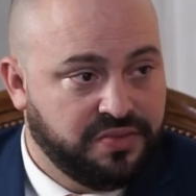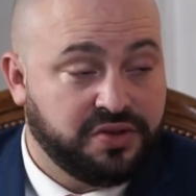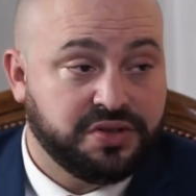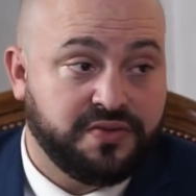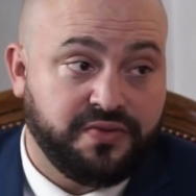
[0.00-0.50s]

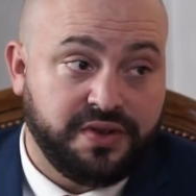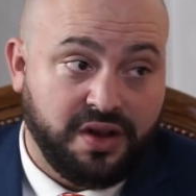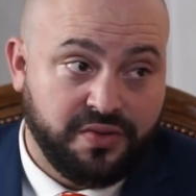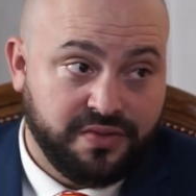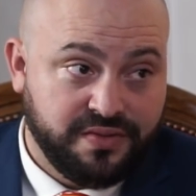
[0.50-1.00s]
Because if we
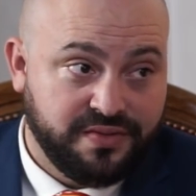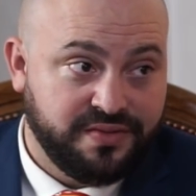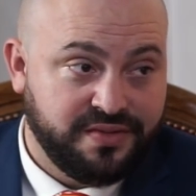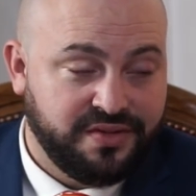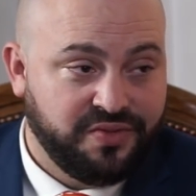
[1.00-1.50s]
don't,
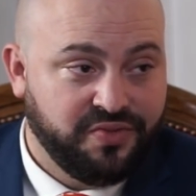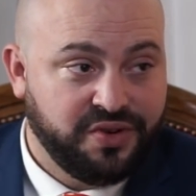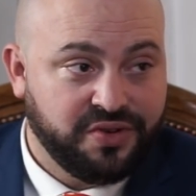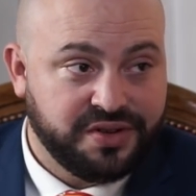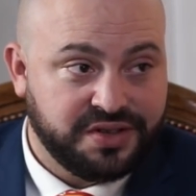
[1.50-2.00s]

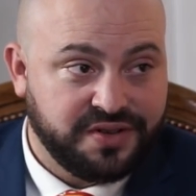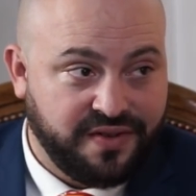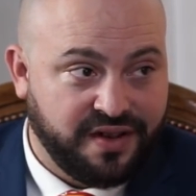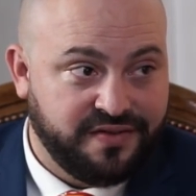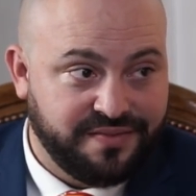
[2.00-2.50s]
we're not going to
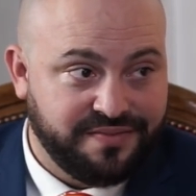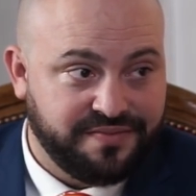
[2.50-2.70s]
survive.